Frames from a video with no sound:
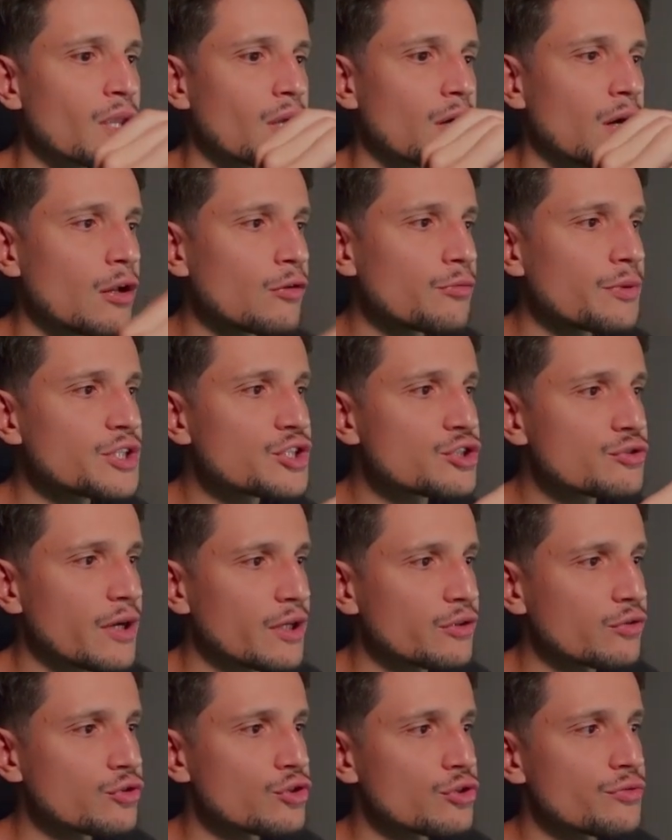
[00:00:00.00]
Always
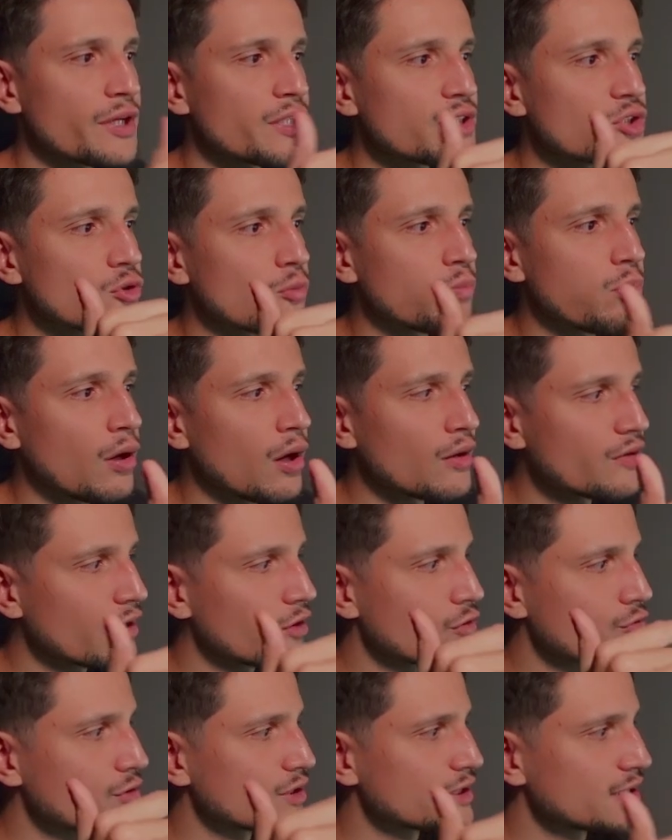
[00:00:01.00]
try to trade support
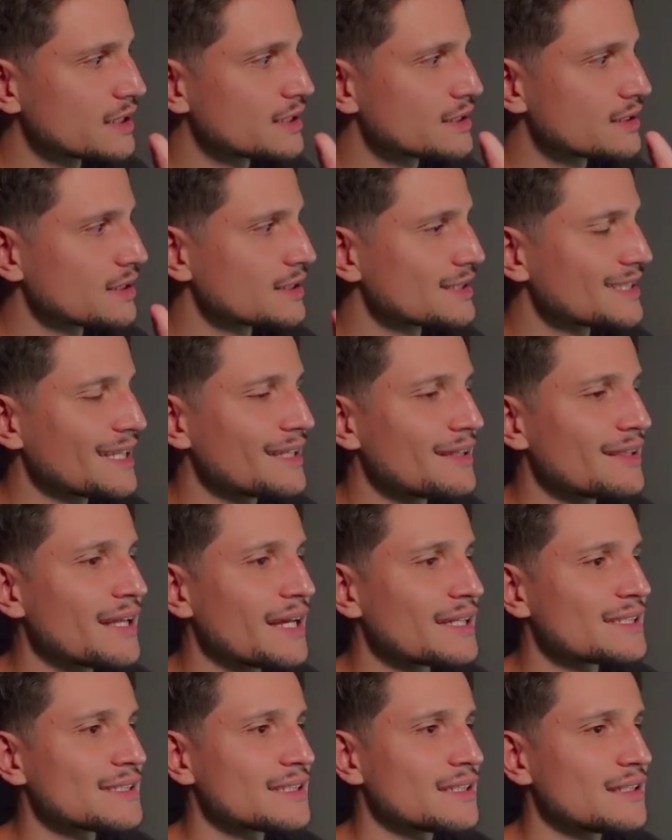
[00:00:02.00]
and resistance, and
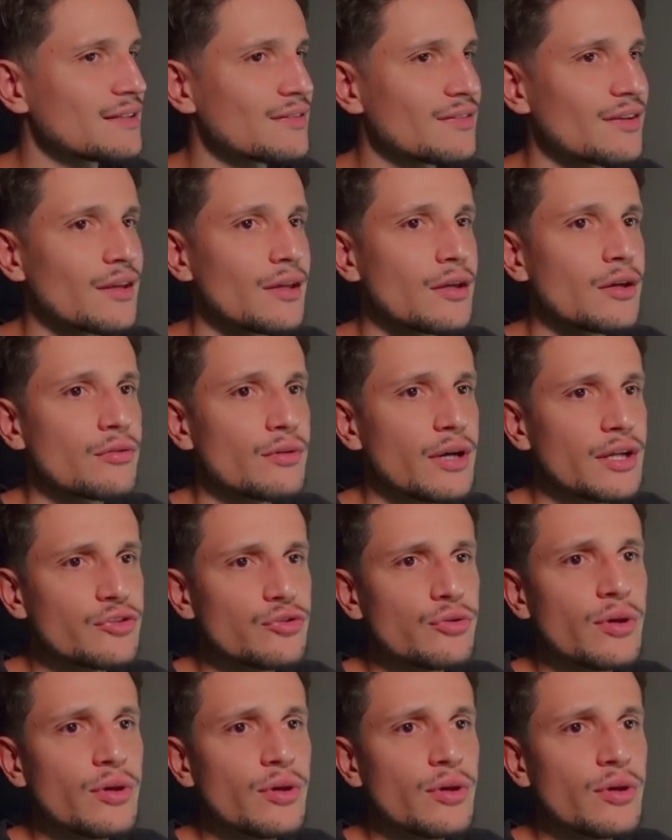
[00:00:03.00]
that's it, right?